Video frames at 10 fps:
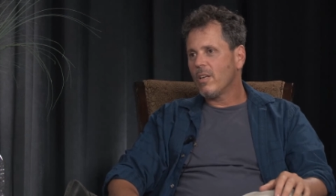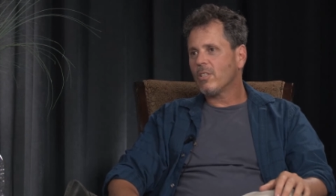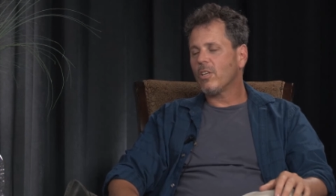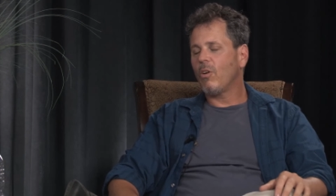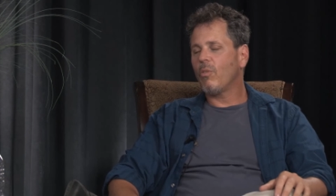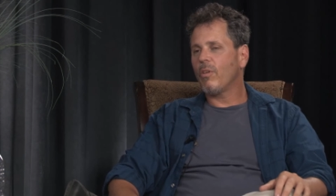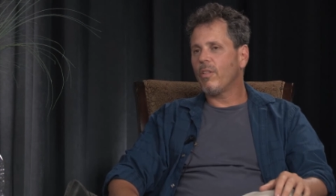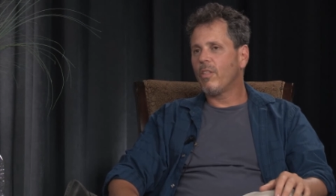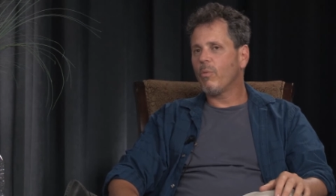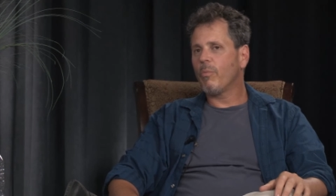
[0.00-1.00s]
So
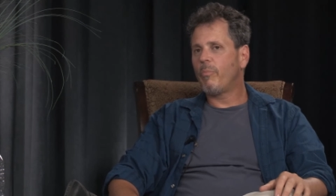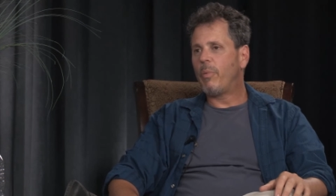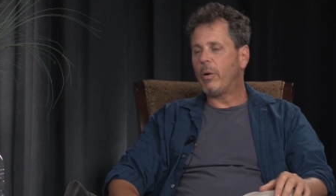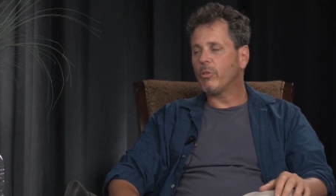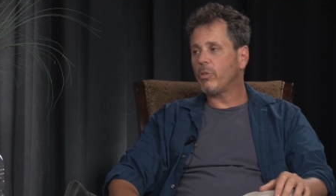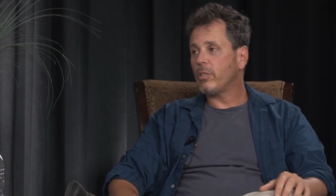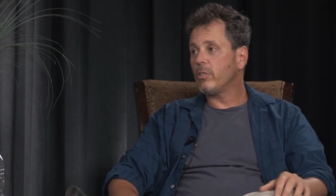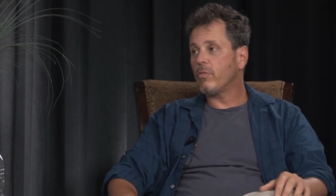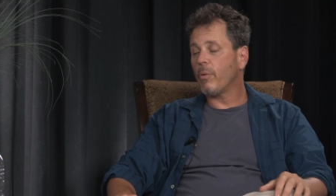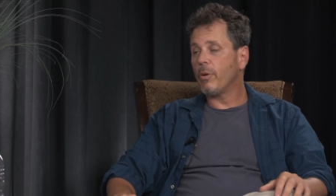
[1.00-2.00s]
there were big
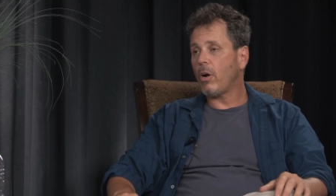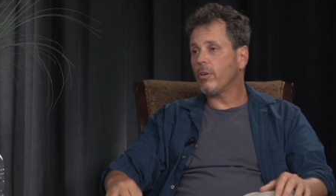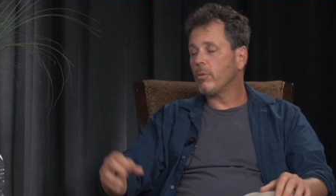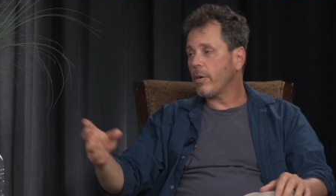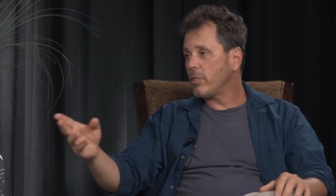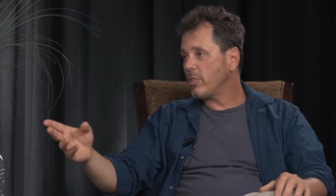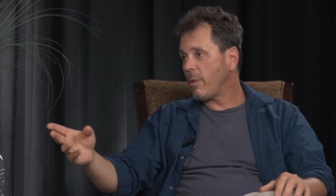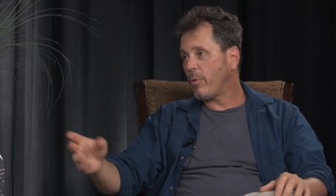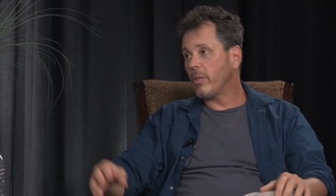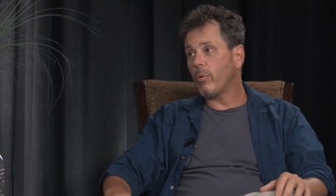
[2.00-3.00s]
restrictions. From an art direction
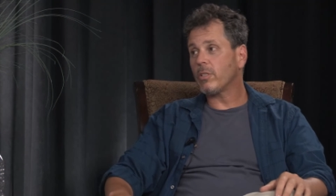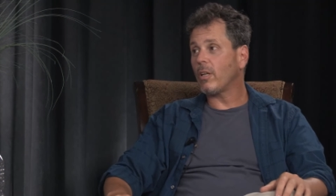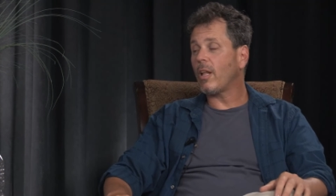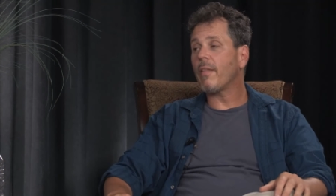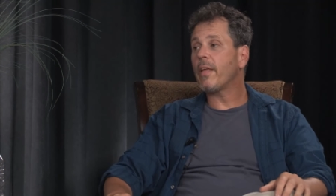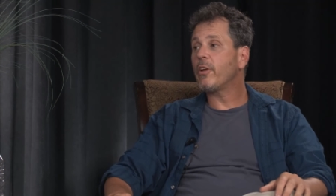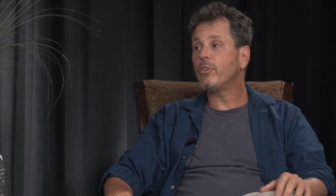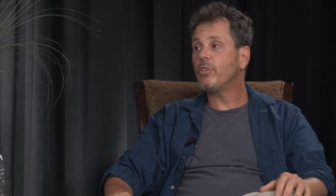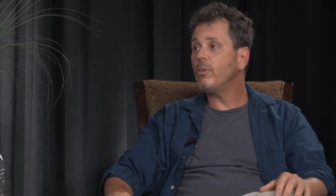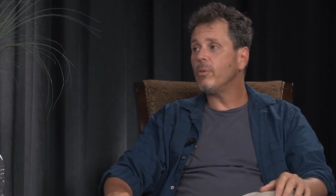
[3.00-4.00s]
standpoint, there wasn't a lot they
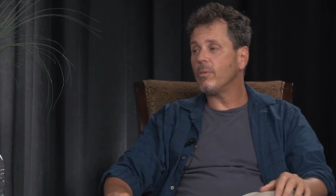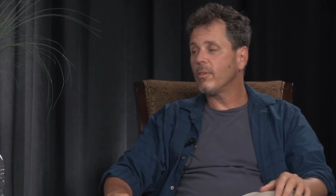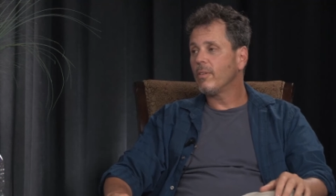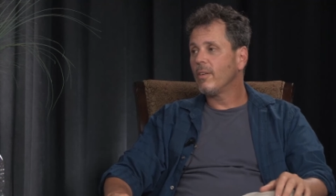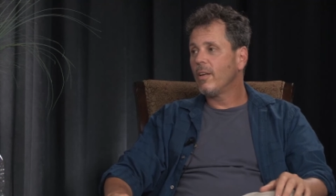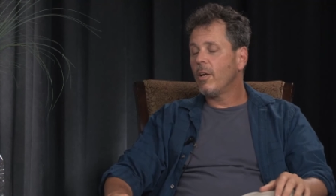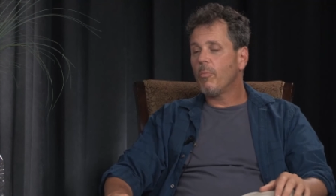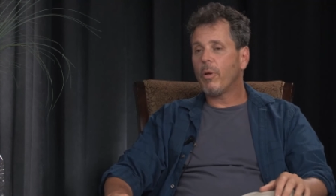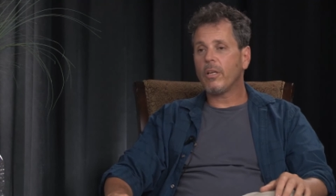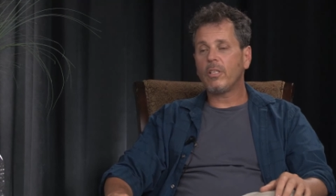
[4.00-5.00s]
could do mm -hmm.
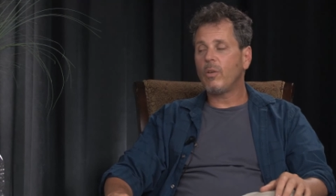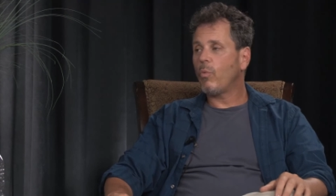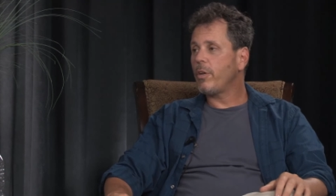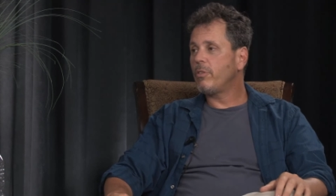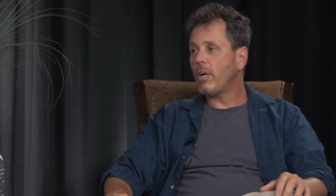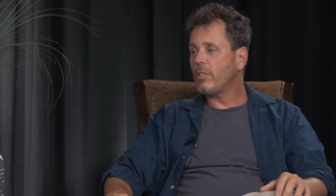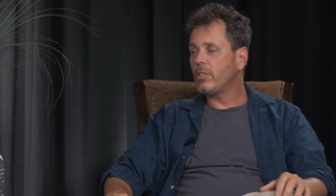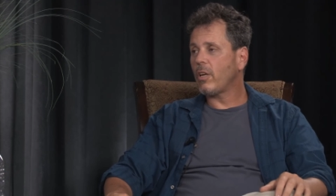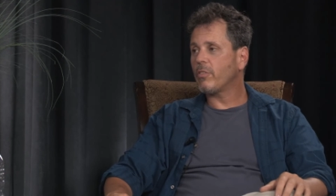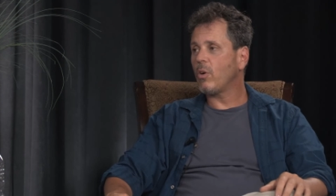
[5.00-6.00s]
because they didn't want you
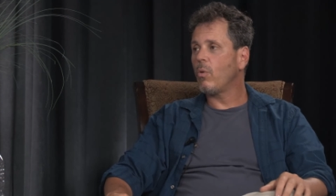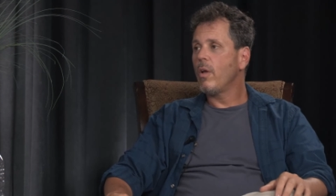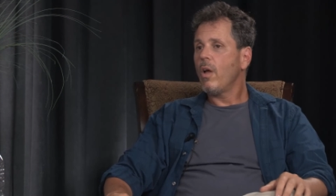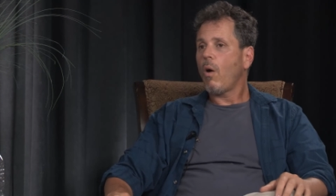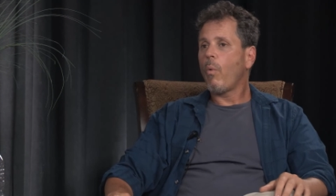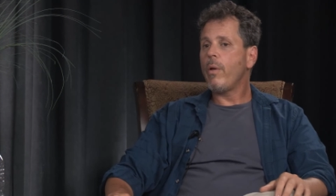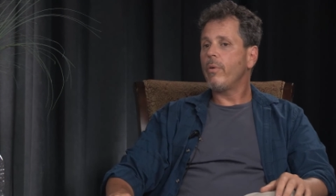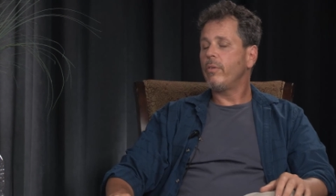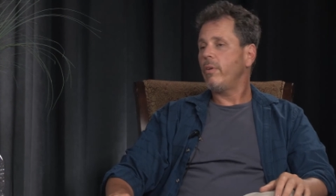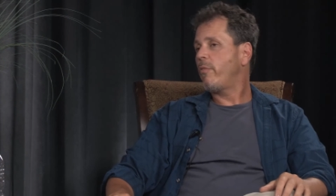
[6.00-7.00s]
touching stuff. So we
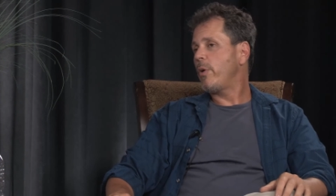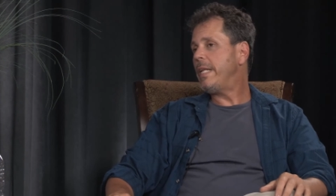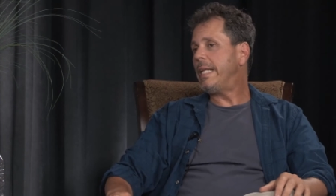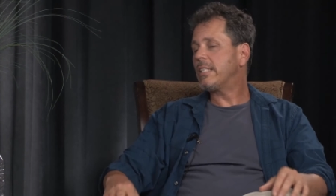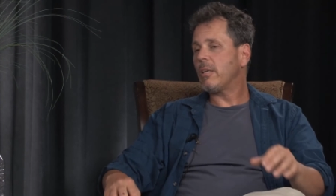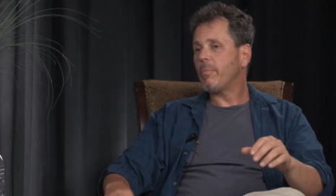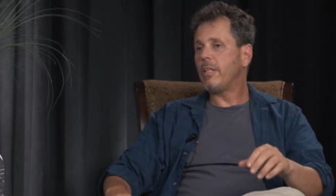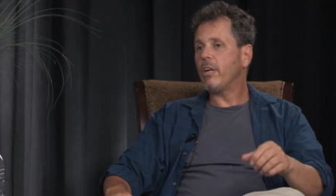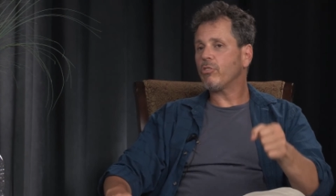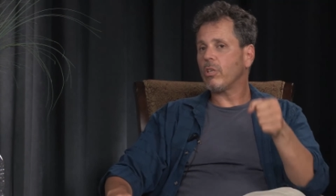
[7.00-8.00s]
would, if we needed
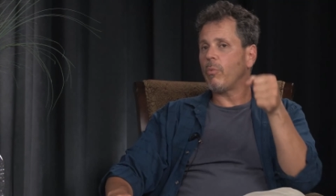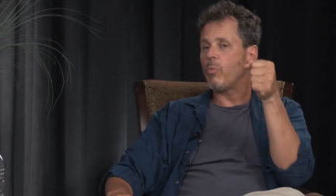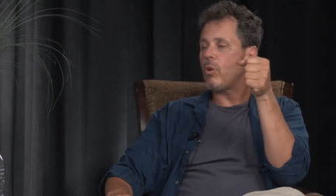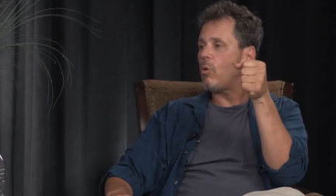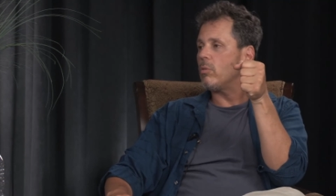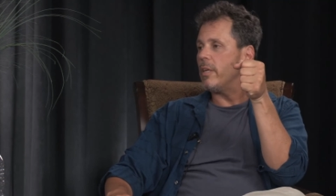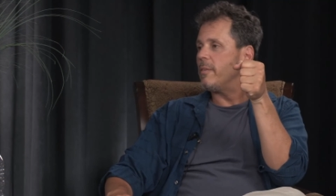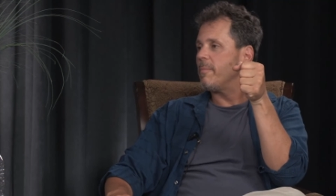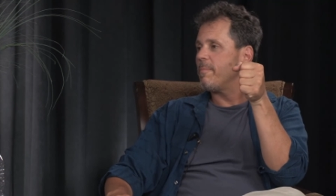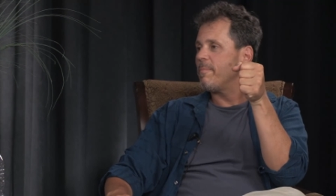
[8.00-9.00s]
something there, someone would hold it.
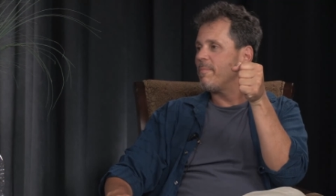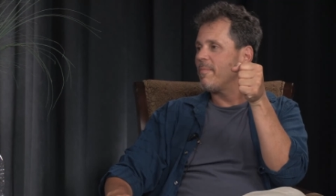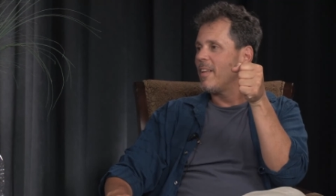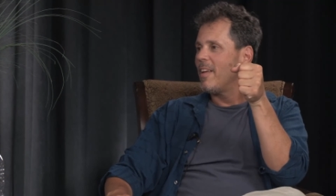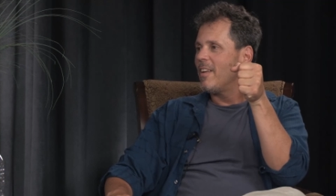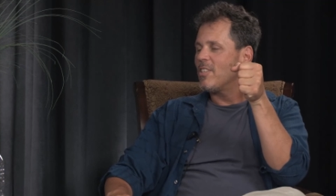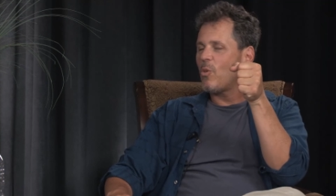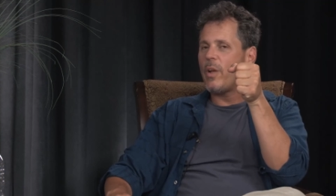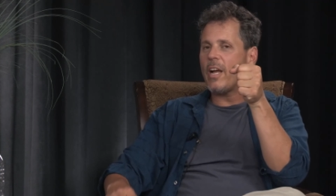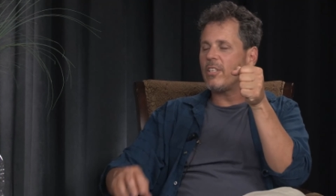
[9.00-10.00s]

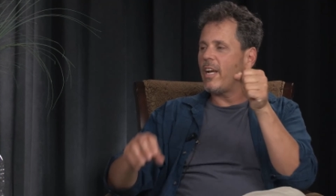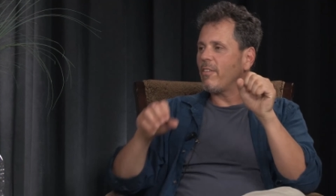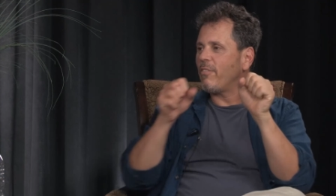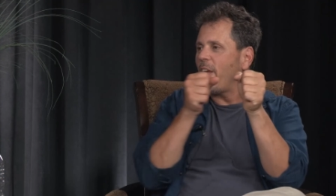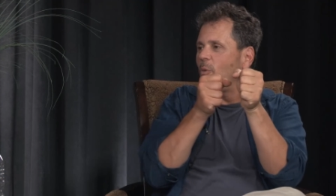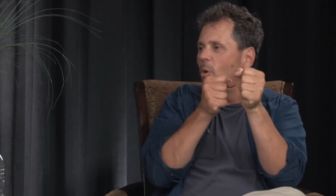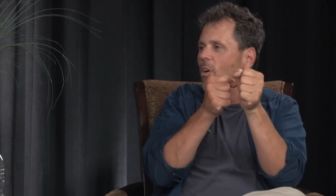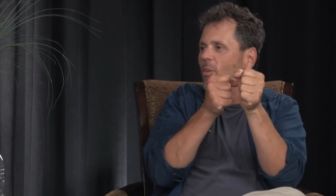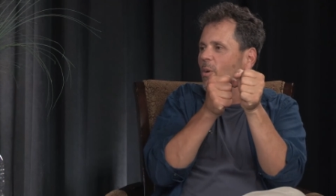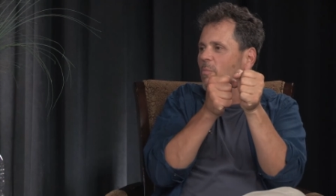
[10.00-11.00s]
So we actually had a fake
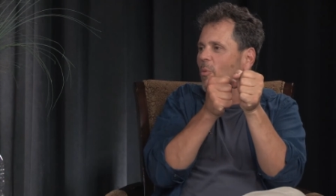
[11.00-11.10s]
wall at one